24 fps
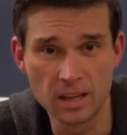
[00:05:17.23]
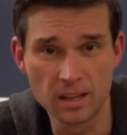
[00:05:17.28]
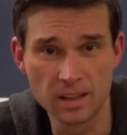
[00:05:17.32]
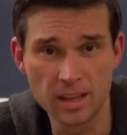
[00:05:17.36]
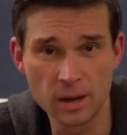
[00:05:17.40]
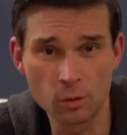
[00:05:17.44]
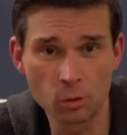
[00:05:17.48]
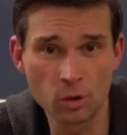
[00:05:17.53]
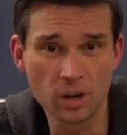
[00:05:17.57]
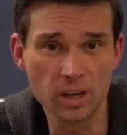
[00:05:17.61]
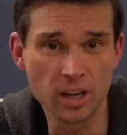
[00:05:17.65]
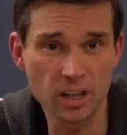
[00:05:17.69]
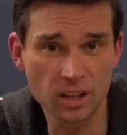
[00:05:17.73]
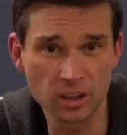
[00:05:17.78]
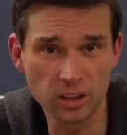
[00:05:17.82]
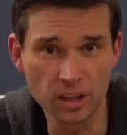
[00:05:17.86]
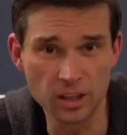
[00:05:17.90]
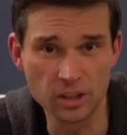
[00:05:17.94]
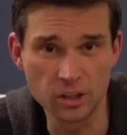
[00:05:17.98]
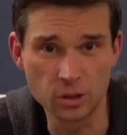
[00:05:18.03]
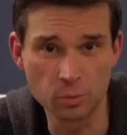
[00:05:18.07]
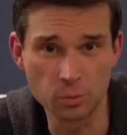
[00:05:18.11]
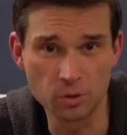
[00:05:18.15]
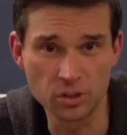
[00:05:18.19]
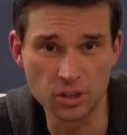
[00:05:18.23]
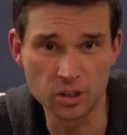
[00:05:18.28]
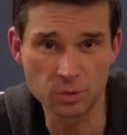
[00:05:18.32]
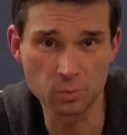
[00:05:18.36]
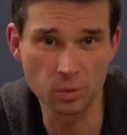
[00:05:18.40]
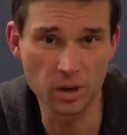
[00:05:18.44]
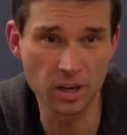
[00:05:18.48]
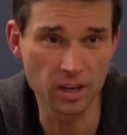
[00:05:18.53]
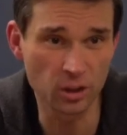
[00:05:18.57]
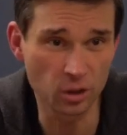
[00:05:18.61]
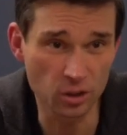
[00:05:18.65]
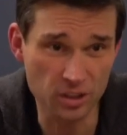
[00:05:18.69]
They were in a clinch, which is
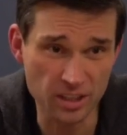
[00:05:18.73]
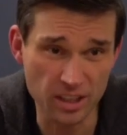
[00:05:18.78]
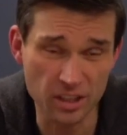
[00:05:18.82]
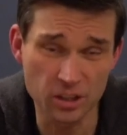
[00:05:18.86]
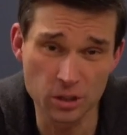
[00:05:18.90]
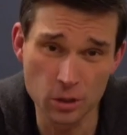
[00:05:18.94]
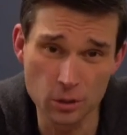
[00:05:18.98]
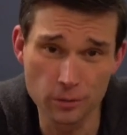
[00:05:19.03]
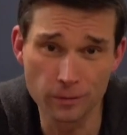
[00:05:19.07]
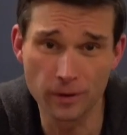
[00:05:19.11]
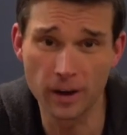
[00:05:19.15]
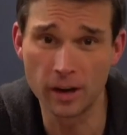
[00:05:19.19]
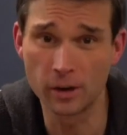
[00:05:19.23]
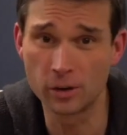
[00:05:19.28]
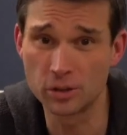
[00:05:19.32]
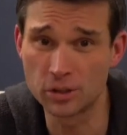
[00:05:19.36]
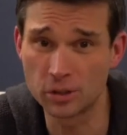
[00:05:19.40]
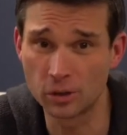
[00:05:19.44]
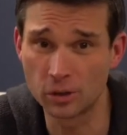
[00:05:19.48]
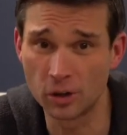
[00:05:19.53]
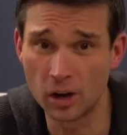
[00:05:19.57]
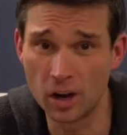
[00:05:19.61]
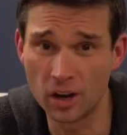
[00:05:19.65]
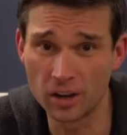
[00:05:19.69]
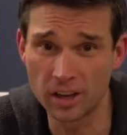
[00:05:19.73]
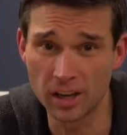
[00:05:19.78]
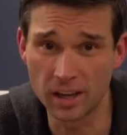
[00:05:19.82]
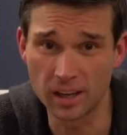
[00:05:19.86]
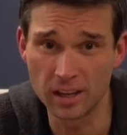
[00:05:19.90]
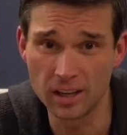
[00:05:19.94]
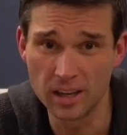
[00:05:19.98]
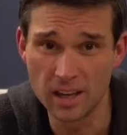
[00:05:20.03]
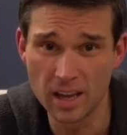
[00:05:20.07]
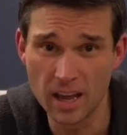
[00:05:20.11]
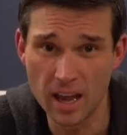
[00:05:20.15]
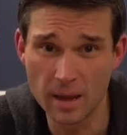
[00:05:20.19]
when it looks like 2 fighters are hugging.